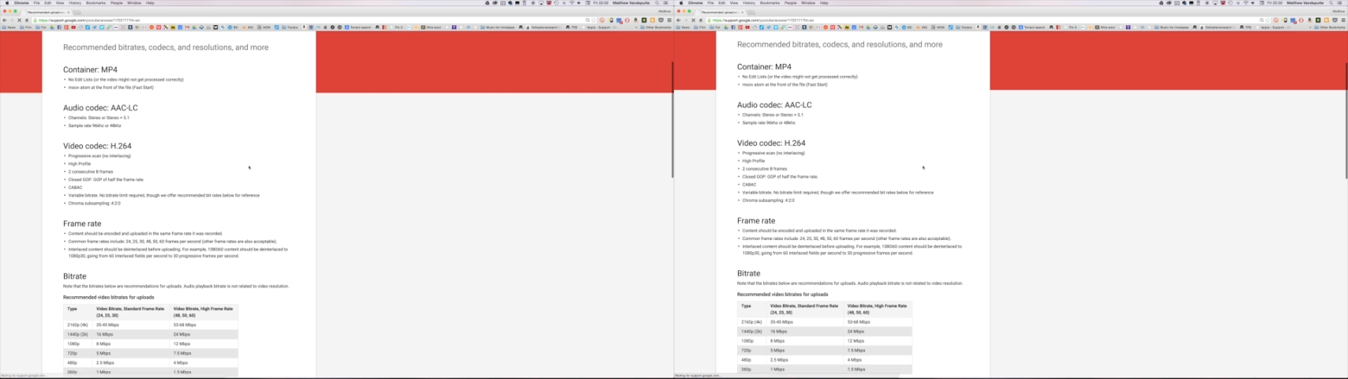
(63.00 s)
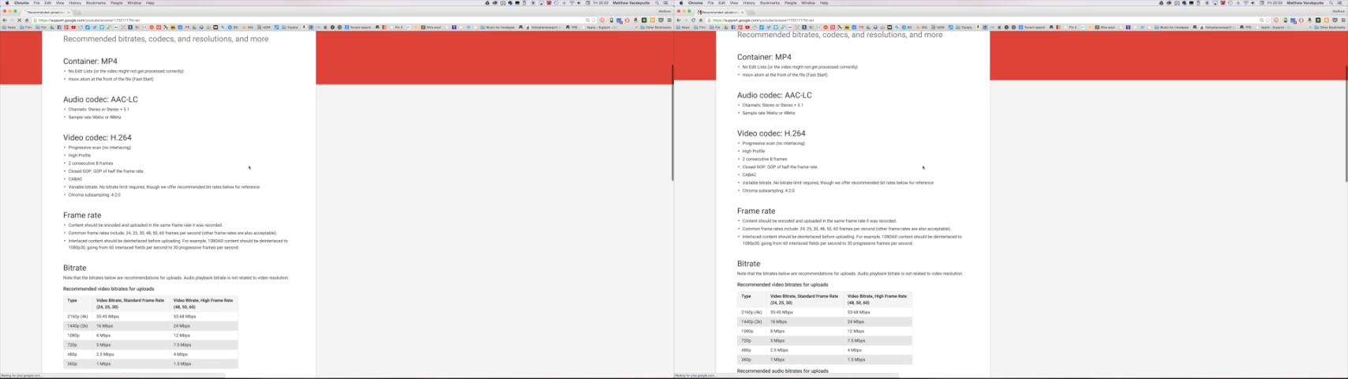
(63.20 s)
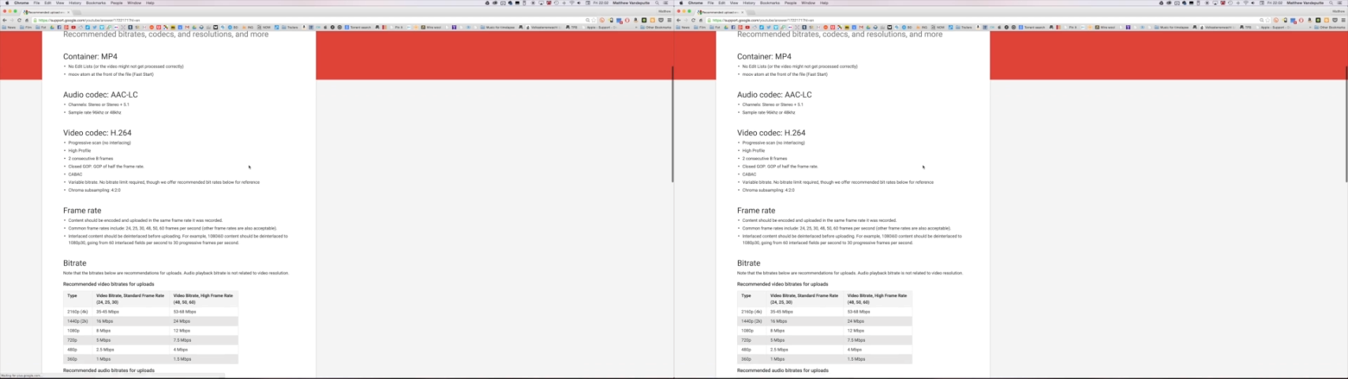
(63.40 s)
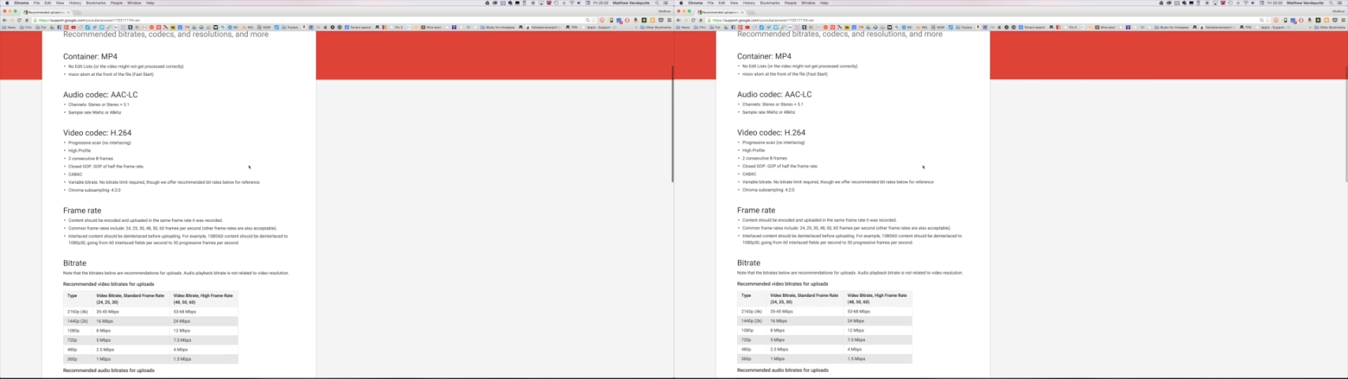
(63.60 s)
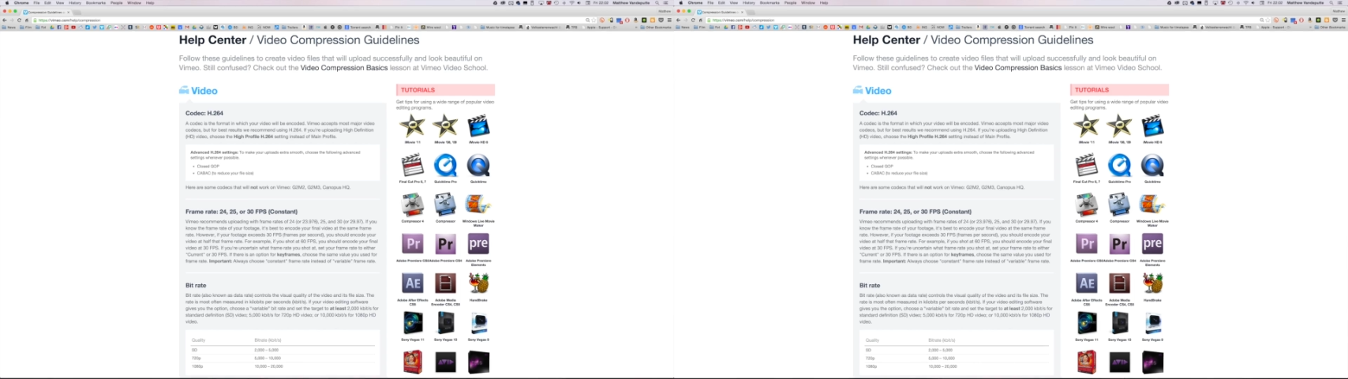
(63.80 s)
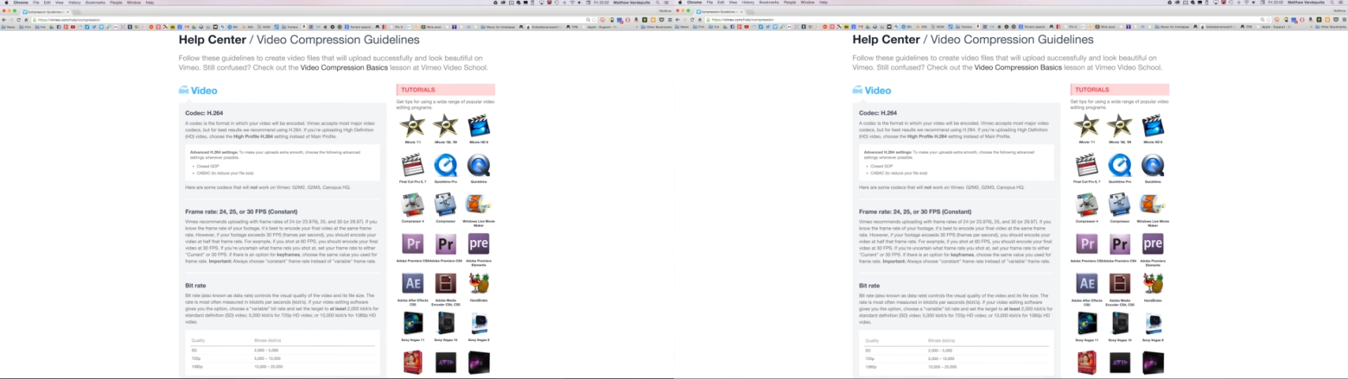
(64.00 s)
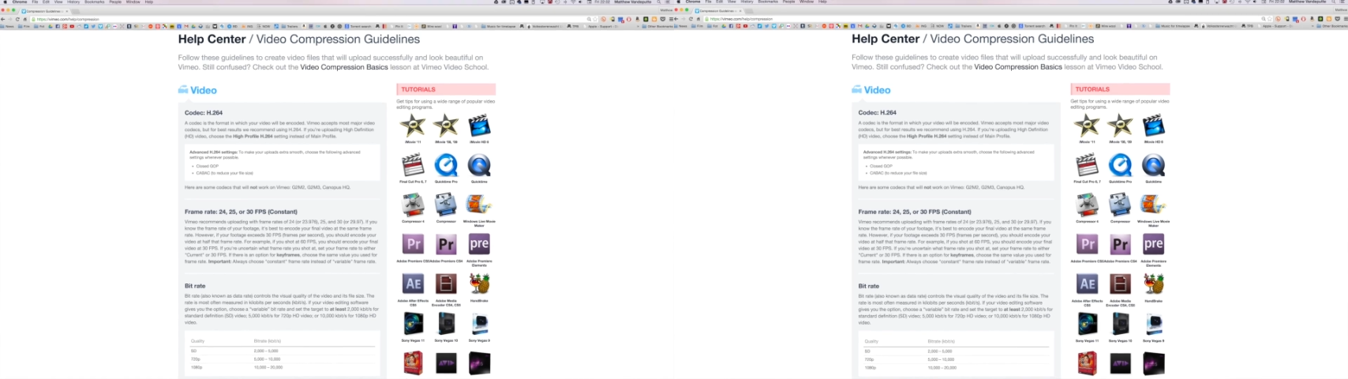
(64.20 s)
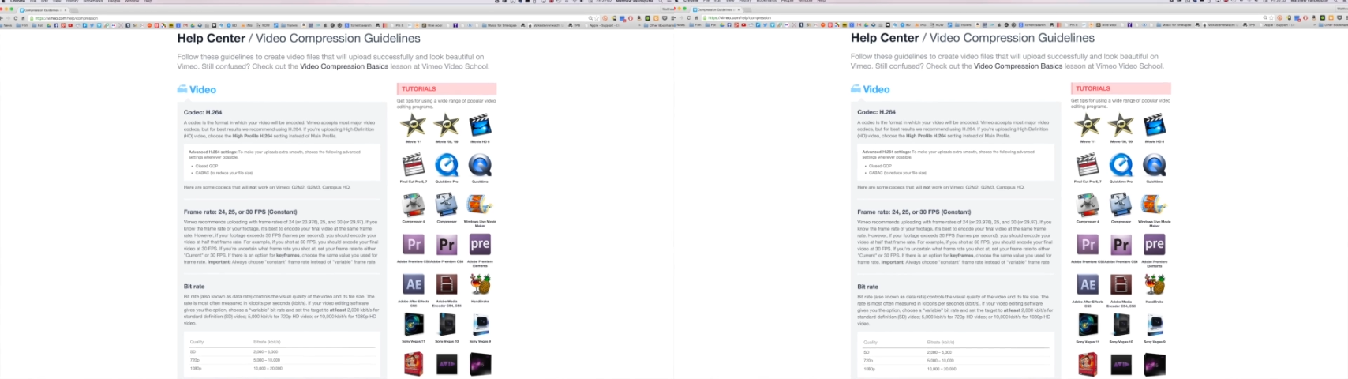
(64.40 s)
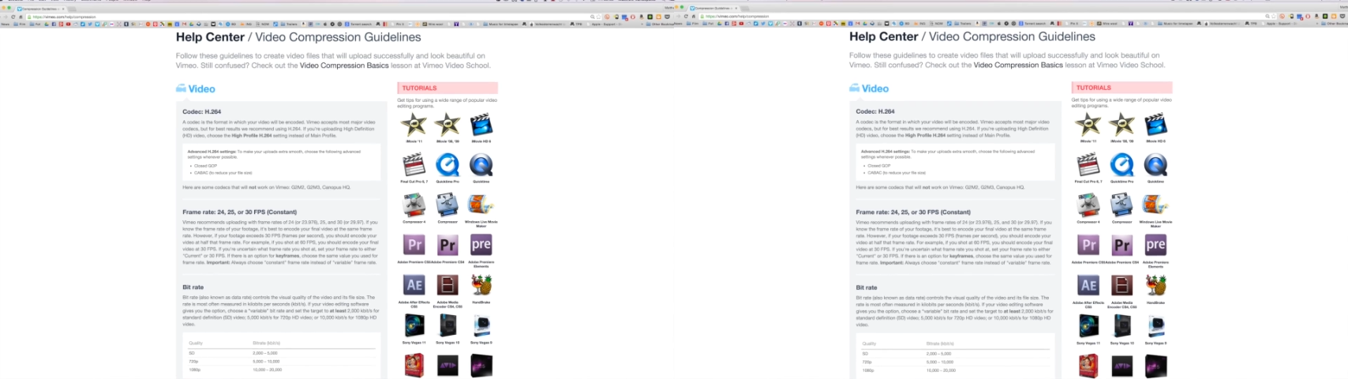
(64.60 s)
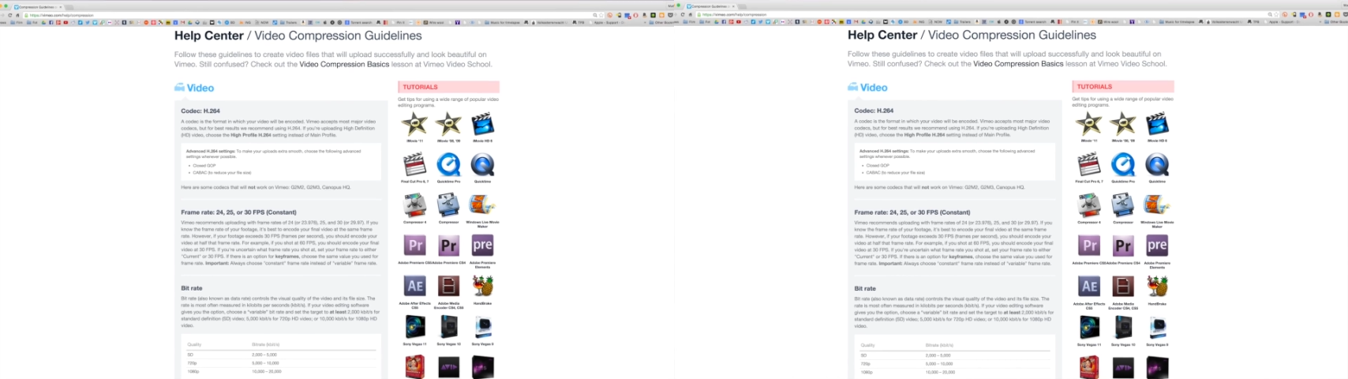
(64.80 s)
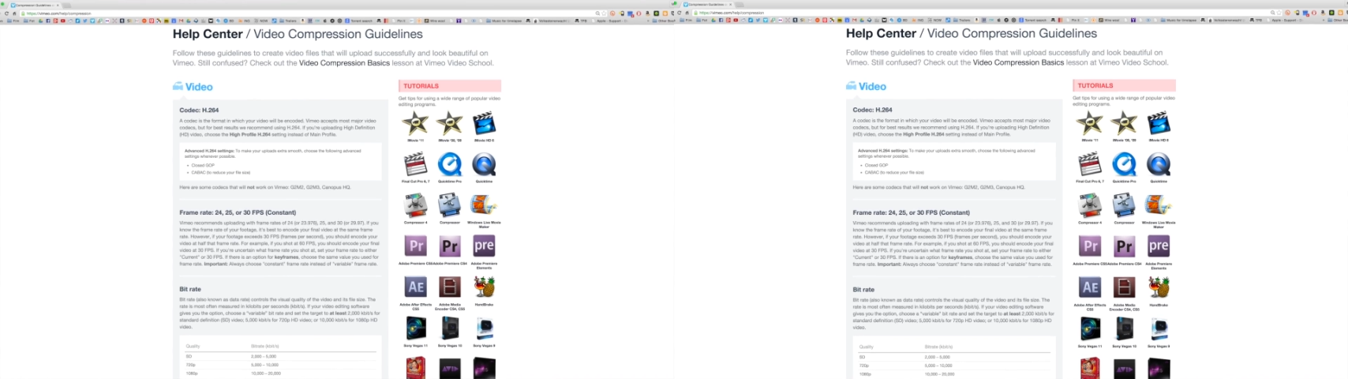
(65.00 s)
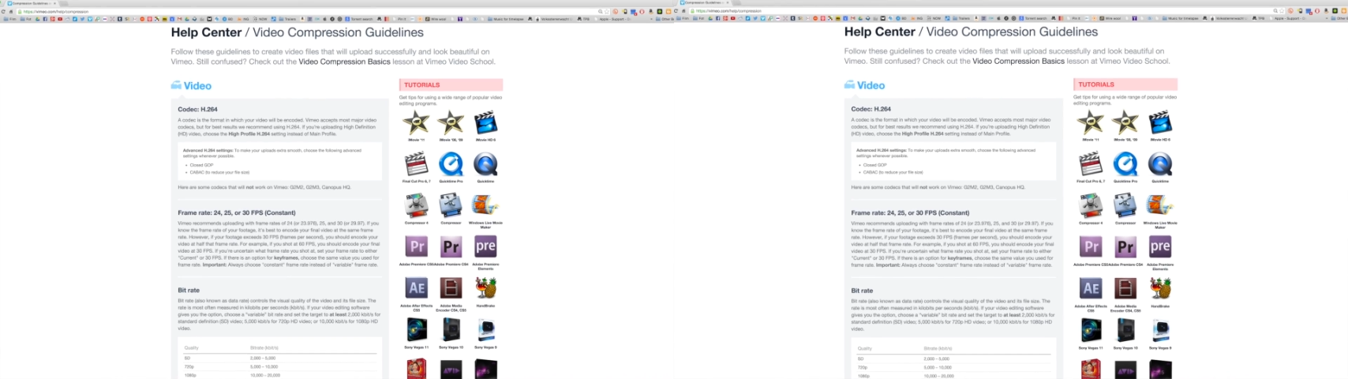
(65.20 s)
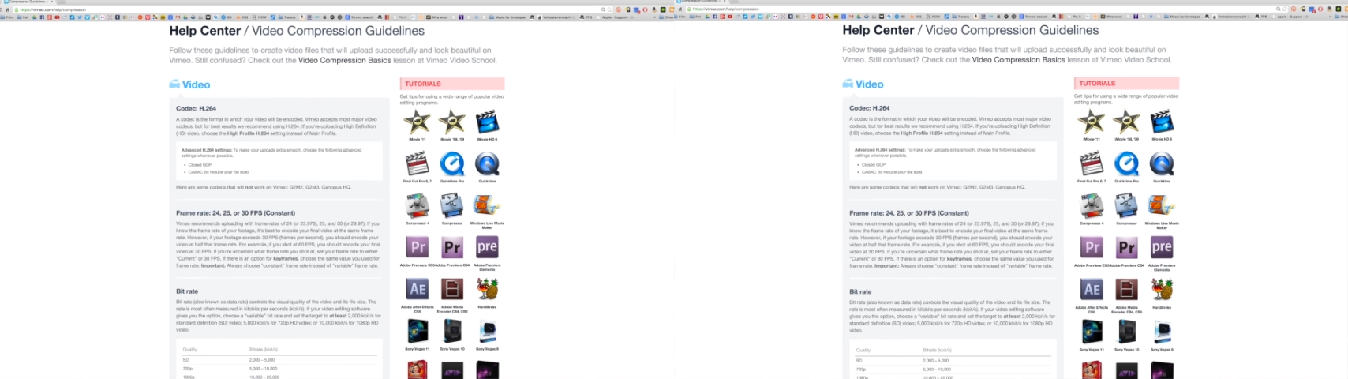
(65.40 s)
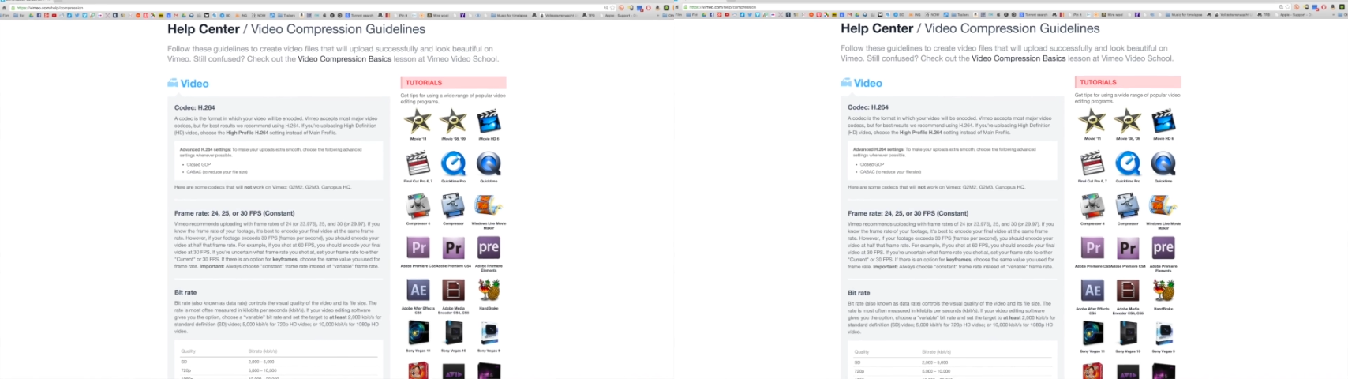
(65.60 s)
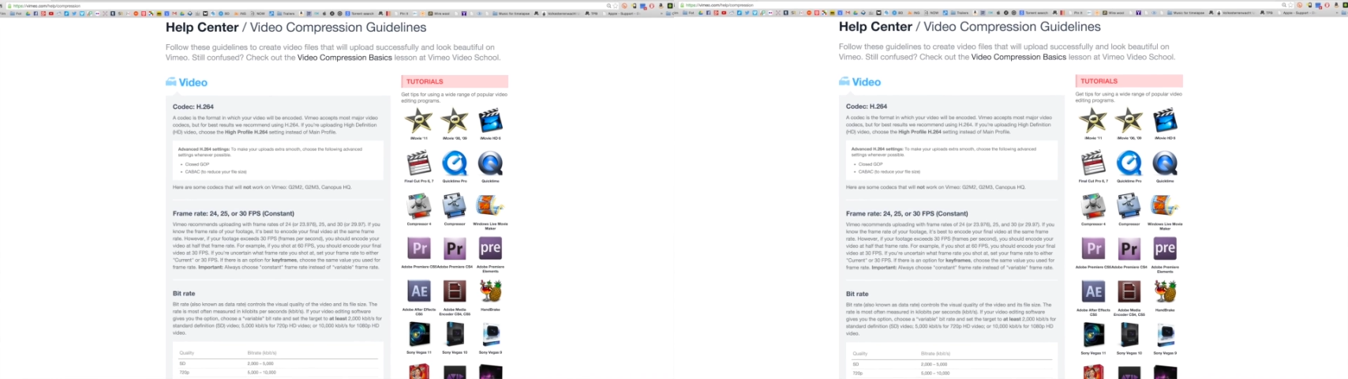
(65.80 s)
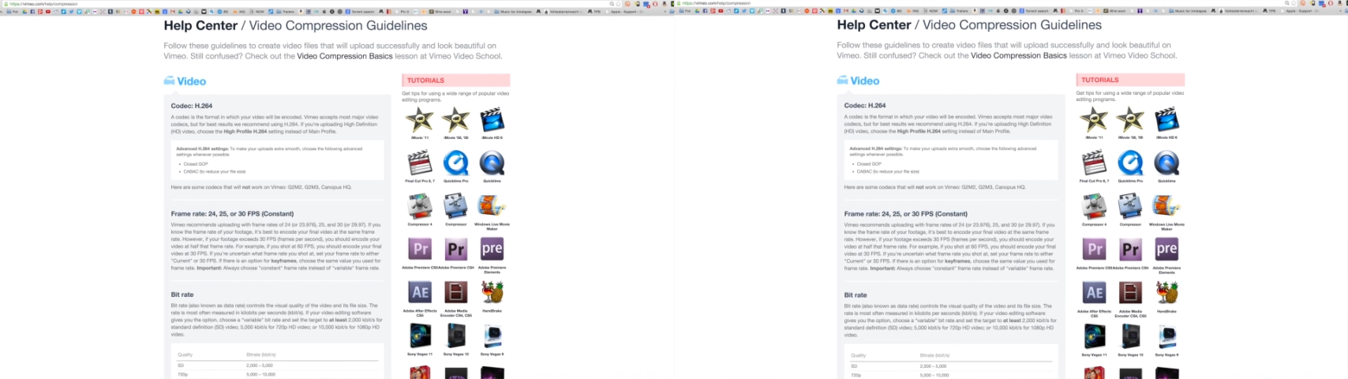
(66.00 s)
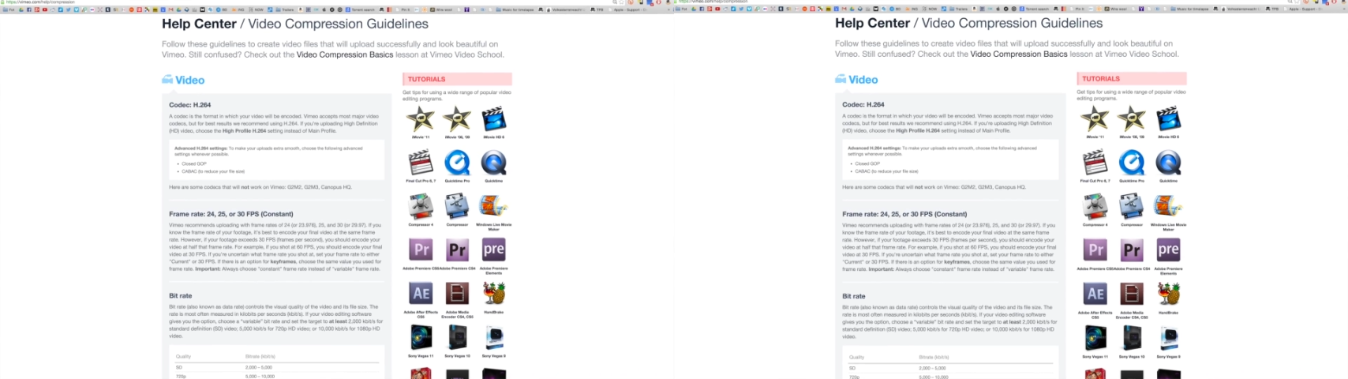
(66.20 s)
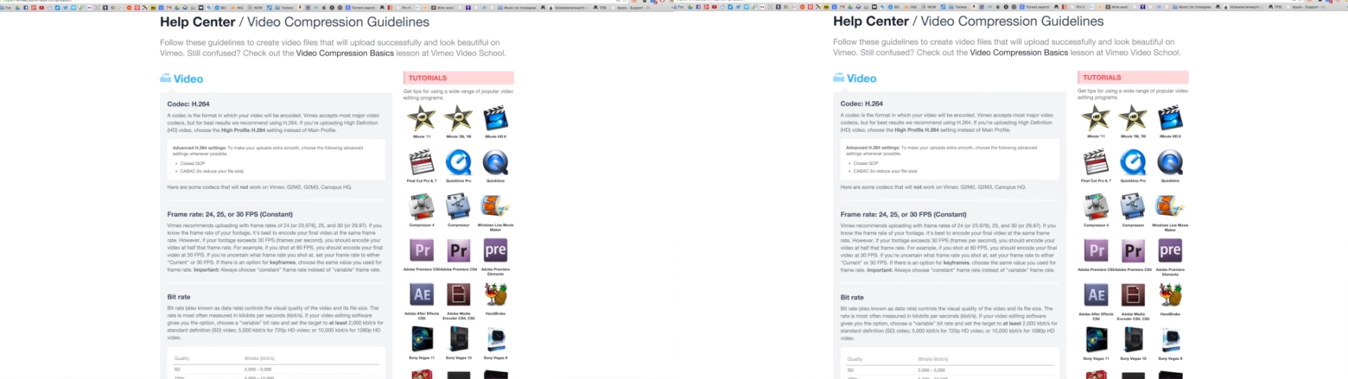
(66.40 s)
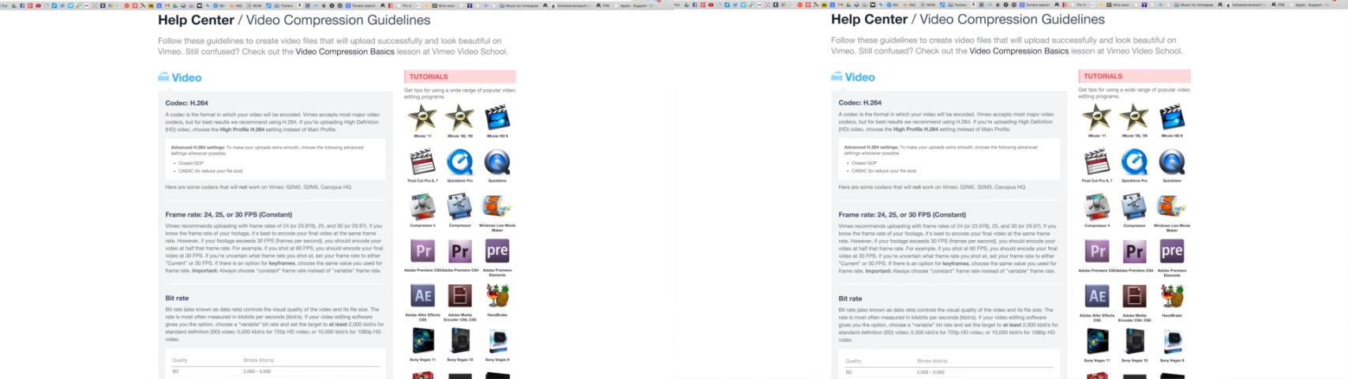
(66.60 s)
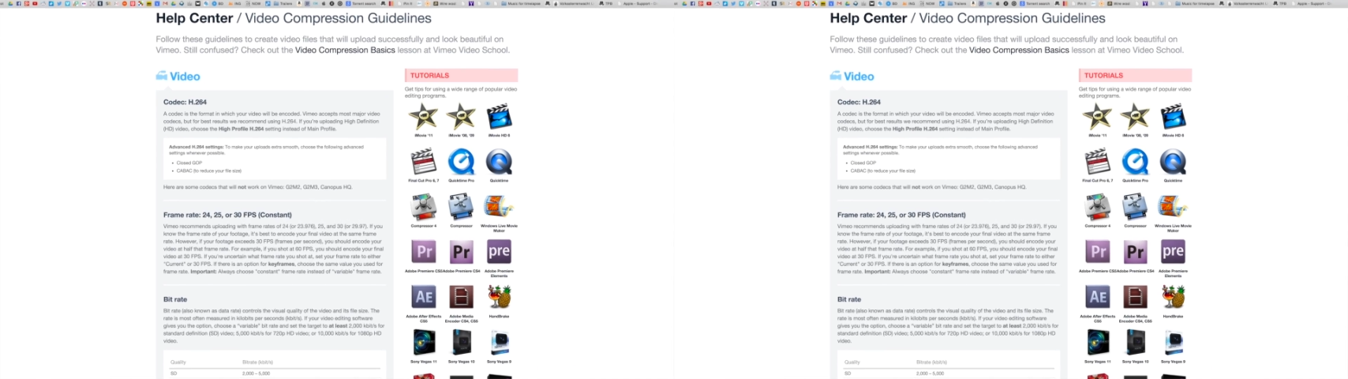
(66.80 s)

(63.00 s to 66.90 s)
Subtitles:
[unreadable: no face in view]